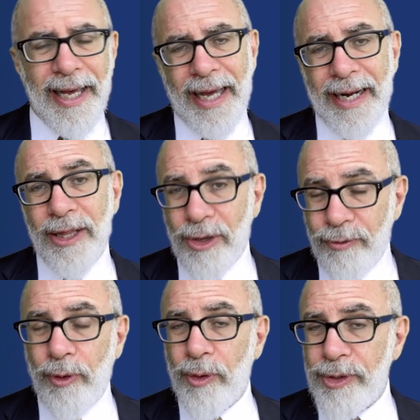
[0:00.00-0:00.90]
And I look
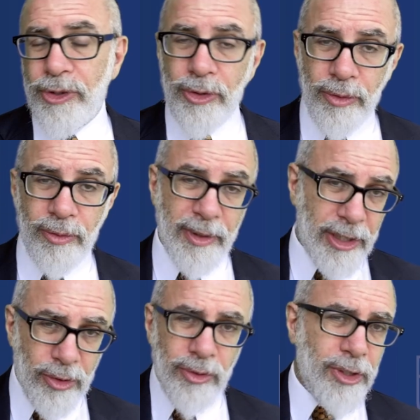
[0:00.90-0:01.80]
forward to
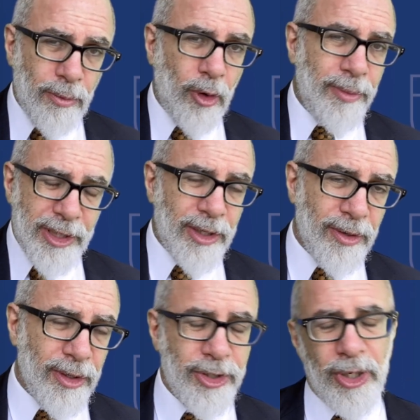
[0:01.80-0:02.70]
introducing more materials